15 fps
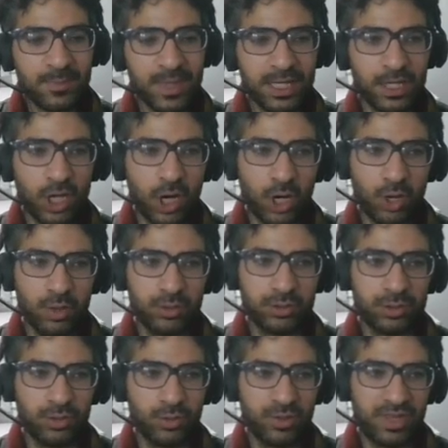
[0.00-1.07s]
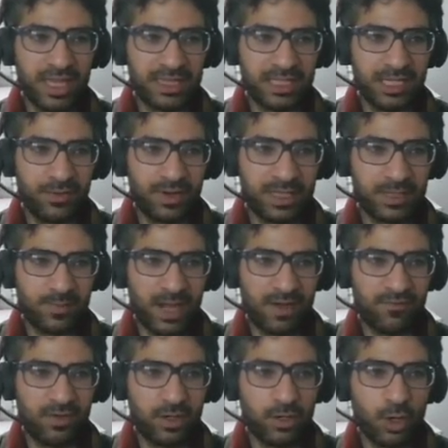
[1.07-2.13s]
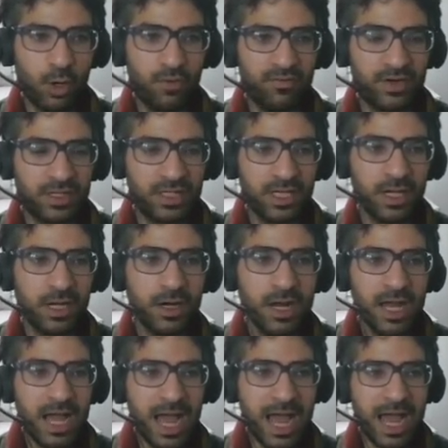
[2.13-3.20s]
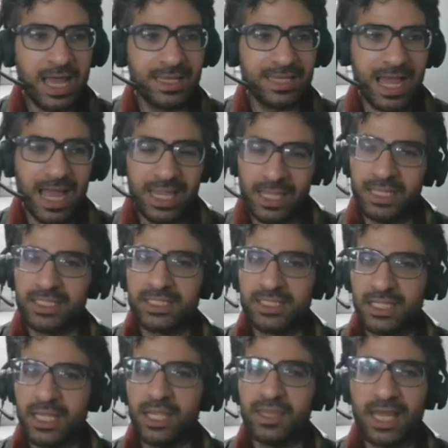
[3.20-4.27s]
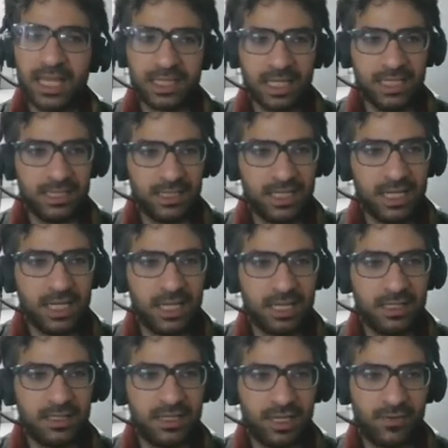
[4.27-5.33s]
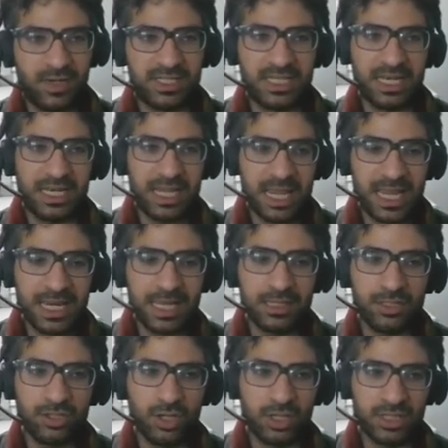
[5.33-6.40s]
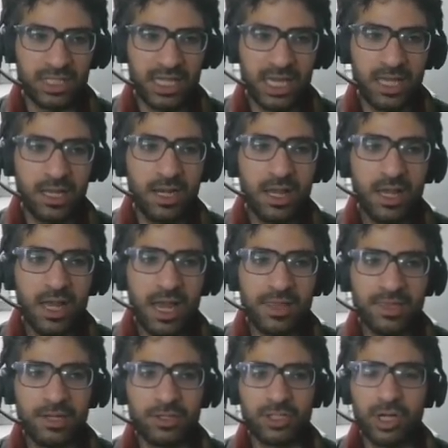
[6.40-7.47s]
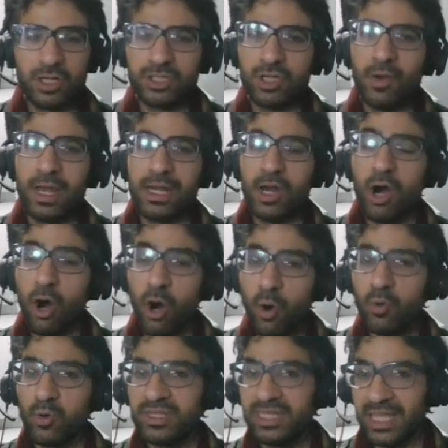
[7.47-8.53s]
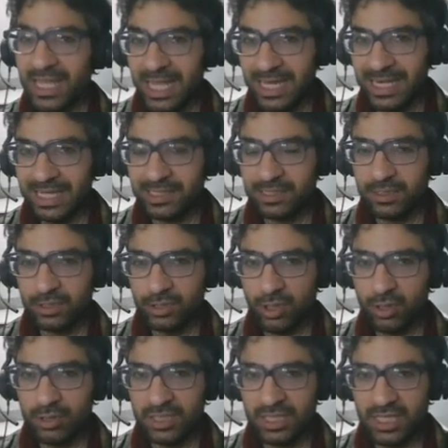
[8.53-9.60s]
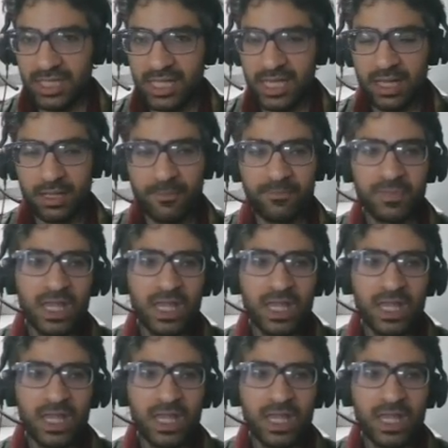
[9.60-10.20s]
me go to the DRED buffer over here, and I see that indeed there is an init.el and there is also an old init.el.